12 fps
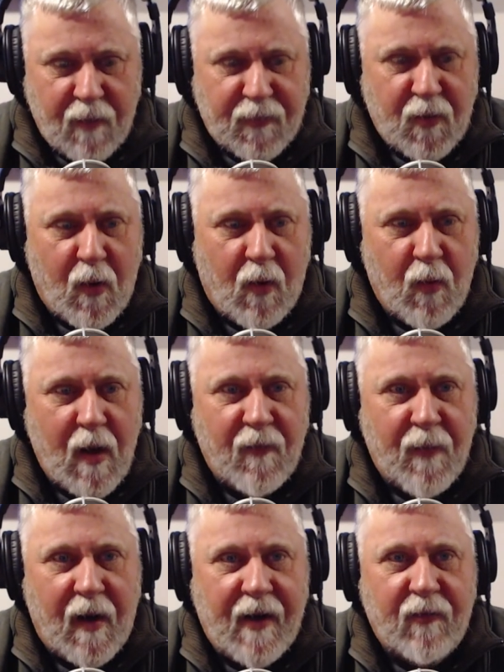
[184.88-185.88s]
Yeah. Tomorrow,
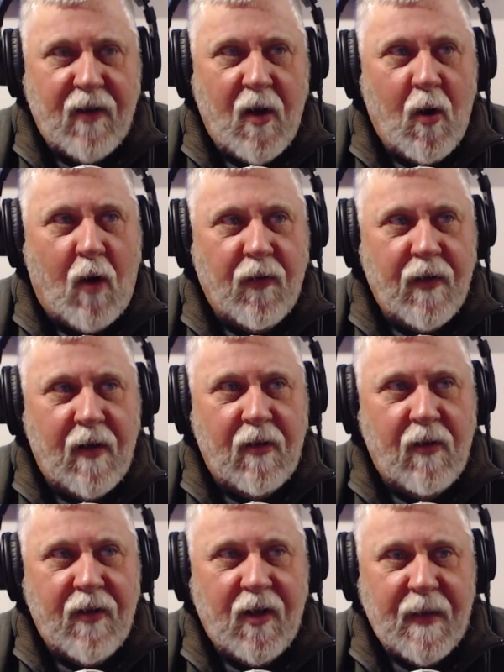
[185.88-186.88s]
everybody will know.
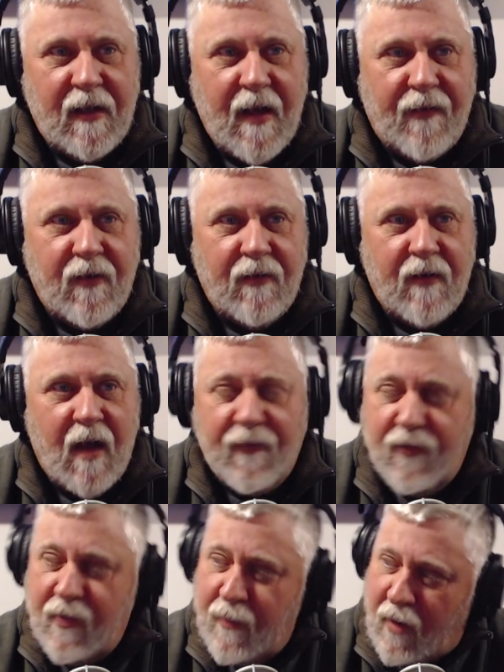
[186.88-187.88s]
Everything will be left
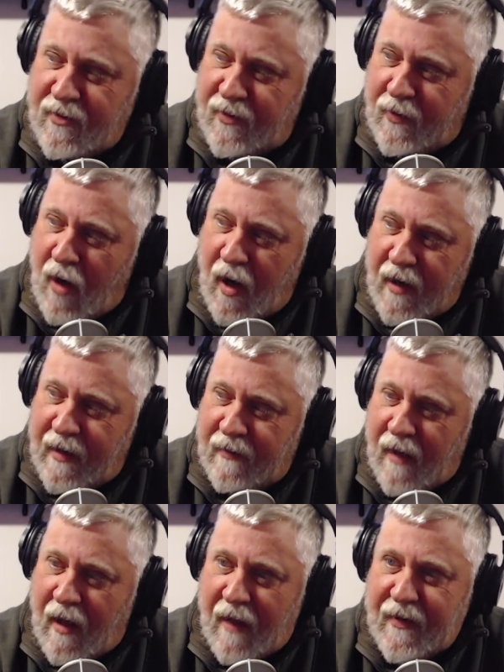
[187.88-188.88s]
after tomorrow's the crying.
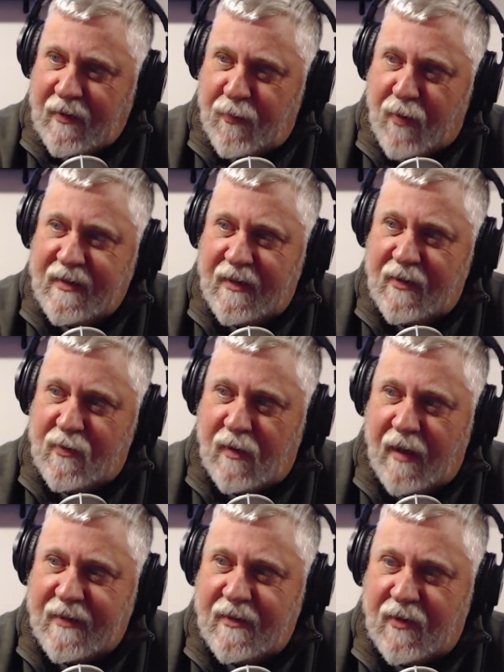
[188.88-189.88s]
Now, I think the presidential
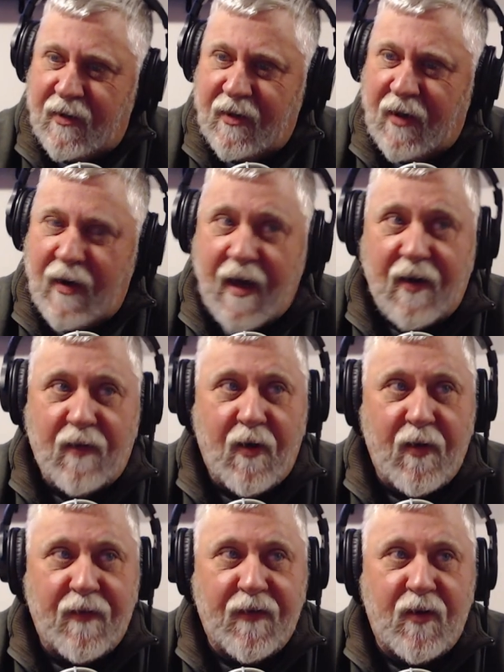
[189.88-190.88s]
election is going to go down the
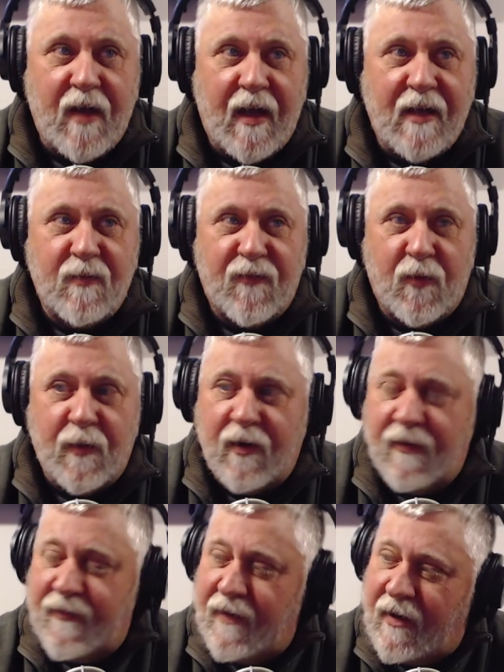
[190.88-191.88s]
road a few days before we're going
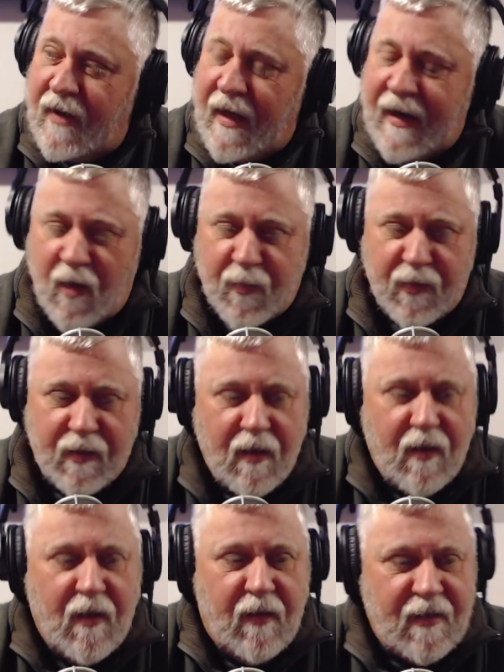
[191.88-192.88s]
to figure that out, but
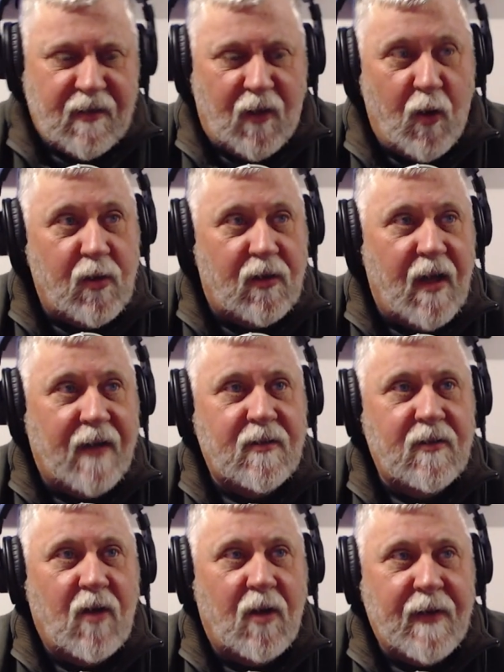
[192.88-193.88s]
these local
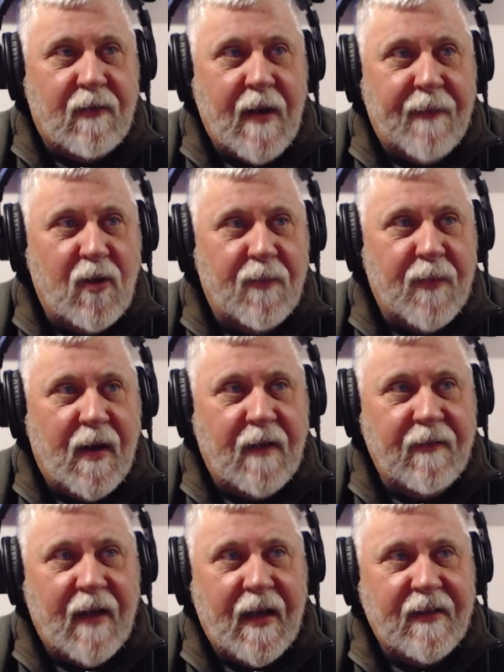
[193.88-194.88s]
elections ought to be wrapped up
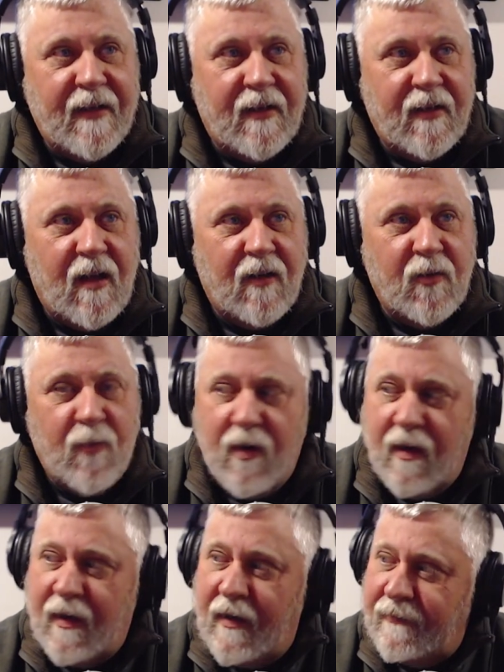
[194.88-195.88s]
by 9, 10 o'clock tomorrow night.